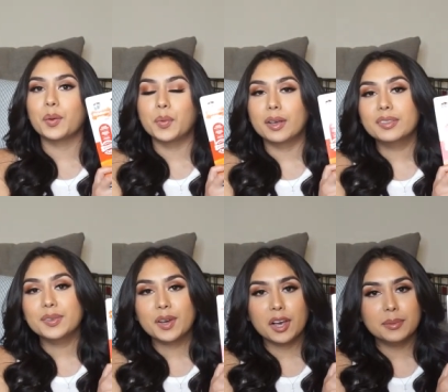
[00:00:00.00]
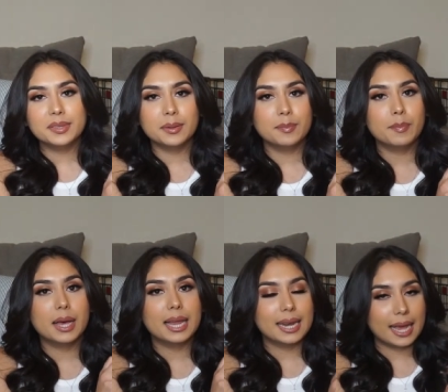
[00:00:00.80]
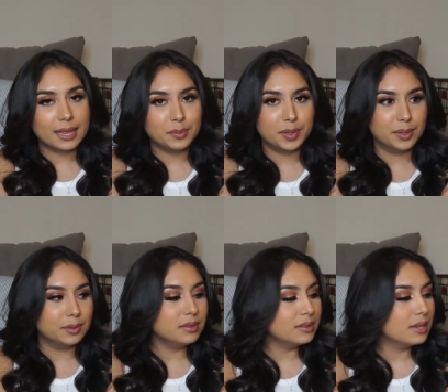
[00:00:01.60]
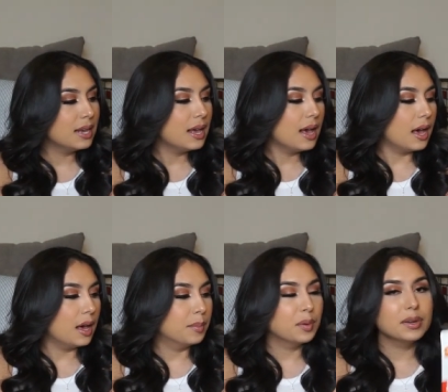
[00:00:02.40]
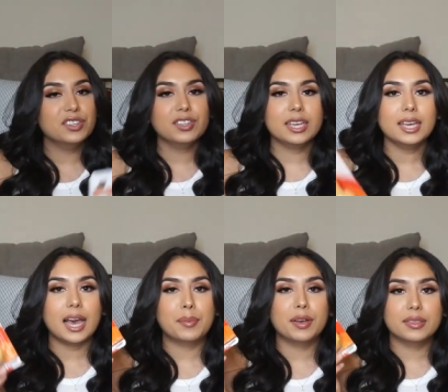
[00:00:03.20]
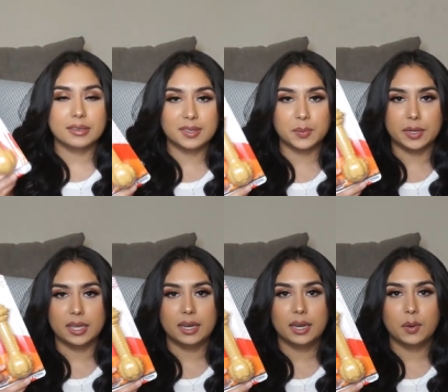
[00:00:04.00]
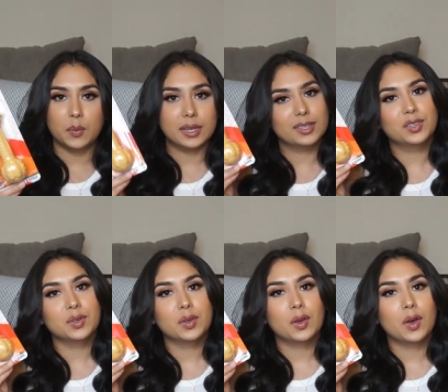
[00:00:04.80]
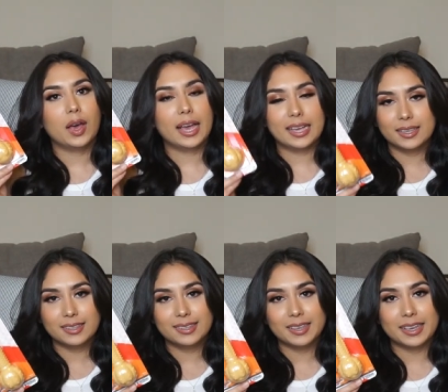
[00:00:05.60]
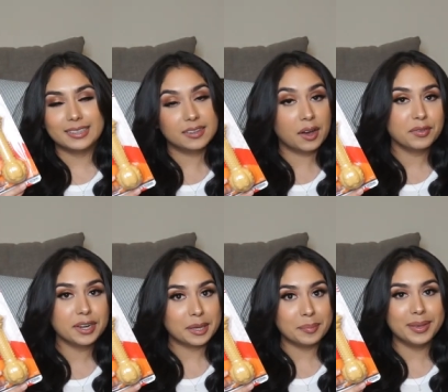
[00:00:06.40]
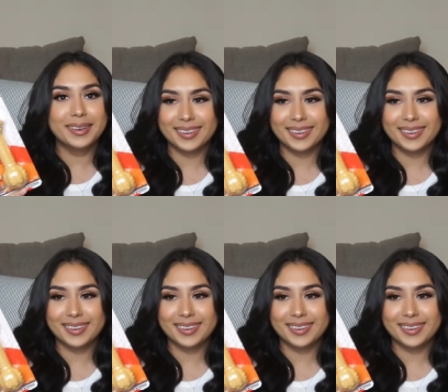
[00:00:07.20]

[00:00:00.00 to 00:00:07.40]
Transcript: We also got him some Nylabones. Um, originally, I bought this one, which I guess is not for him